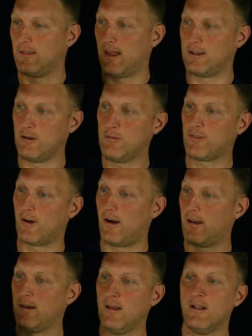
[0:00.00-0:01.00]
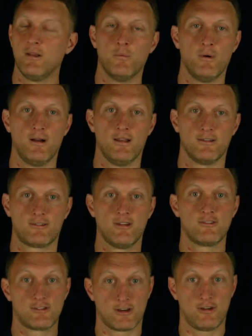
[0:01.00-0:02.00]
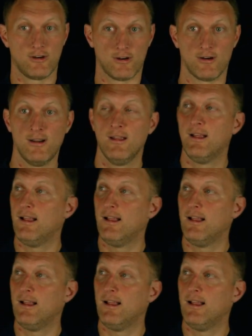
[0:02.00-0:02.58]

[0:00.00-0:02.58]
that you thought was secure.